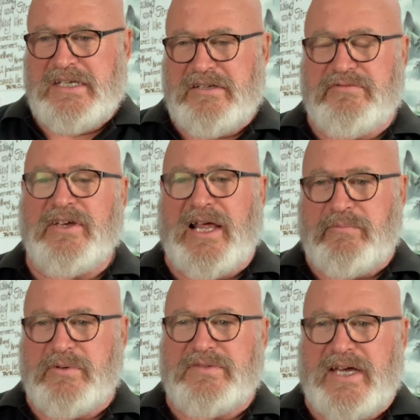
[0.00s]
fill
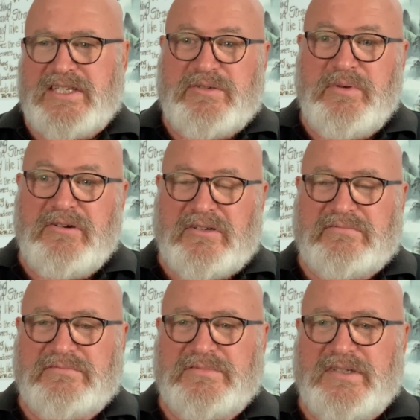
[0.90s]
up with that spirit,
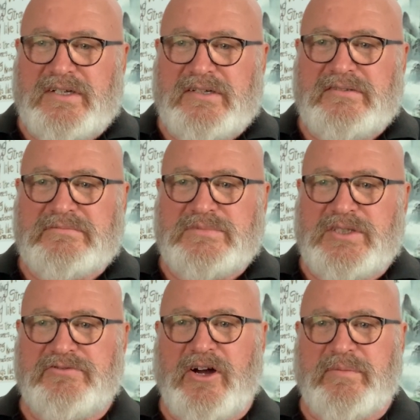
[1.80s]
you
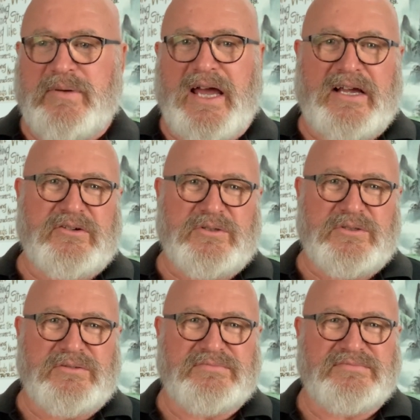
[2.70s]
fight back, or